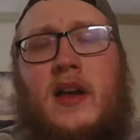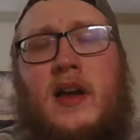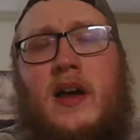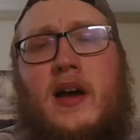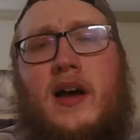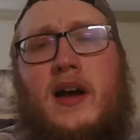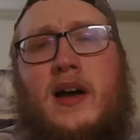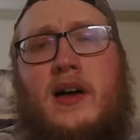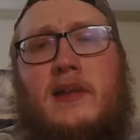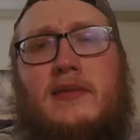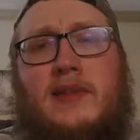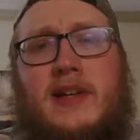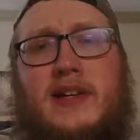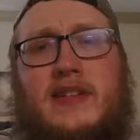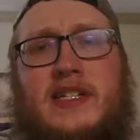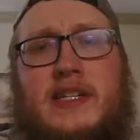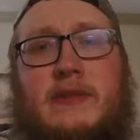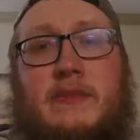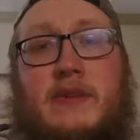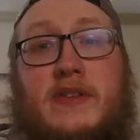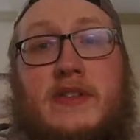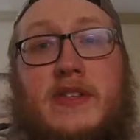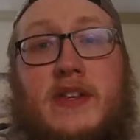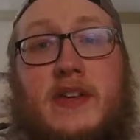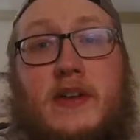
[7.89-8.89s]
last
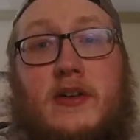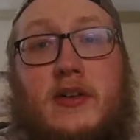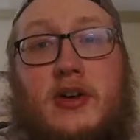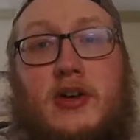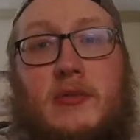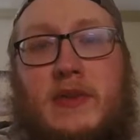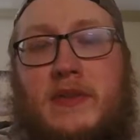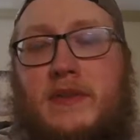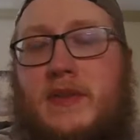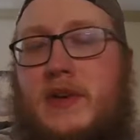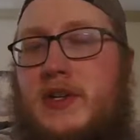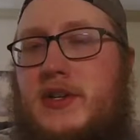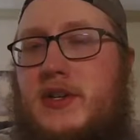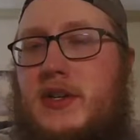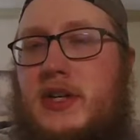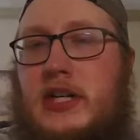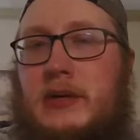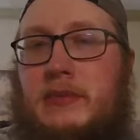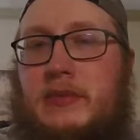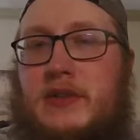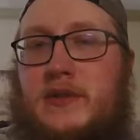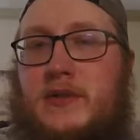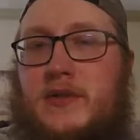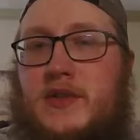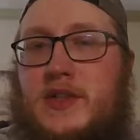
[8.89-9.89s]
time I was at home I fished a
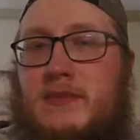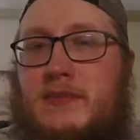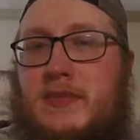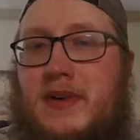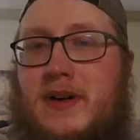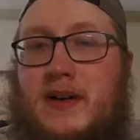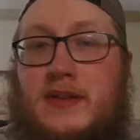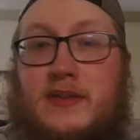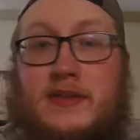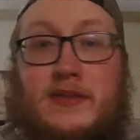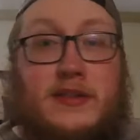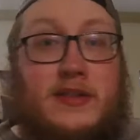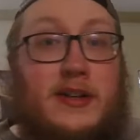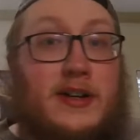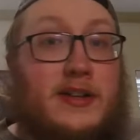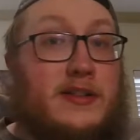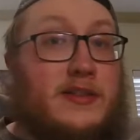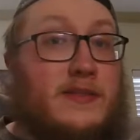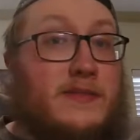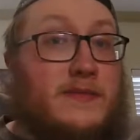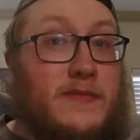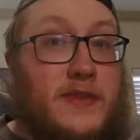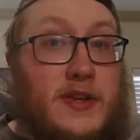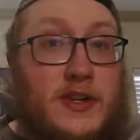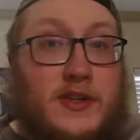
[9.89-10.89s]
couple different spots, caught
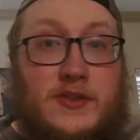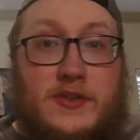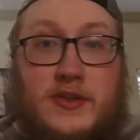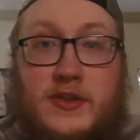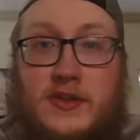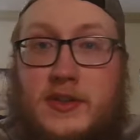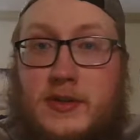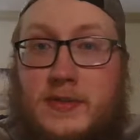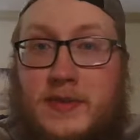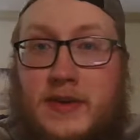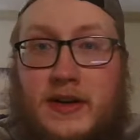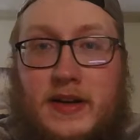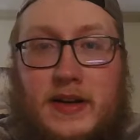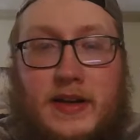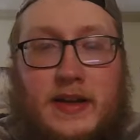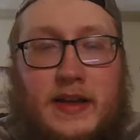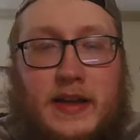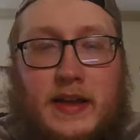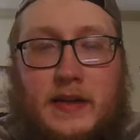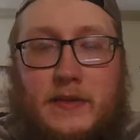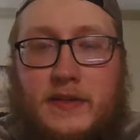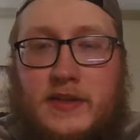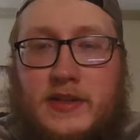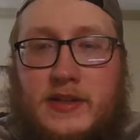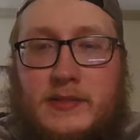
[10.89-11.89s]
some fish just about at
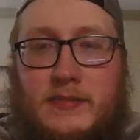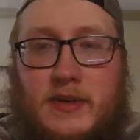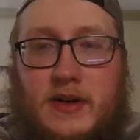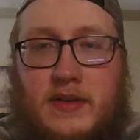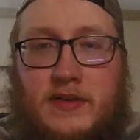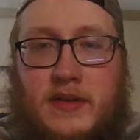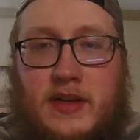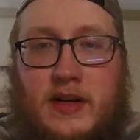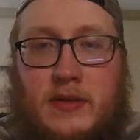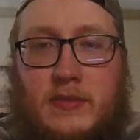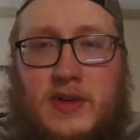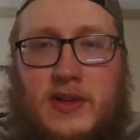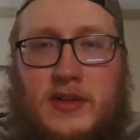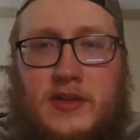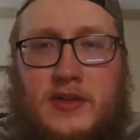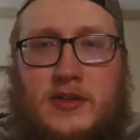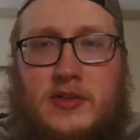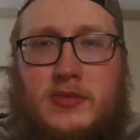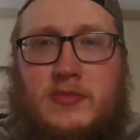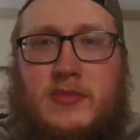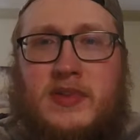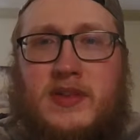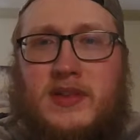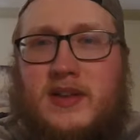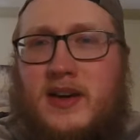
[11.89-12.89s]
every spot that I went
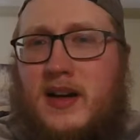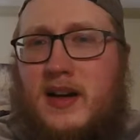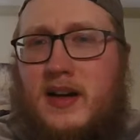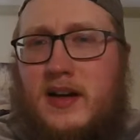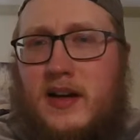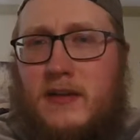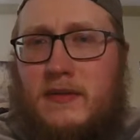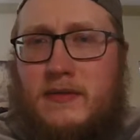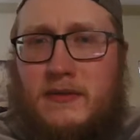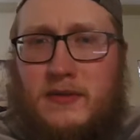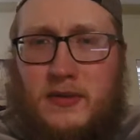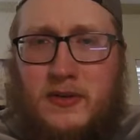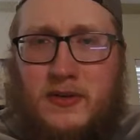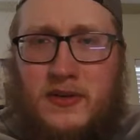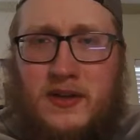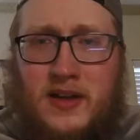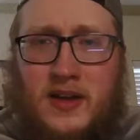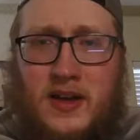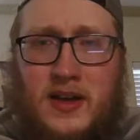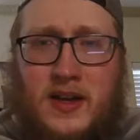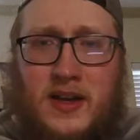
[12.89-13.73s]
to, but not enough for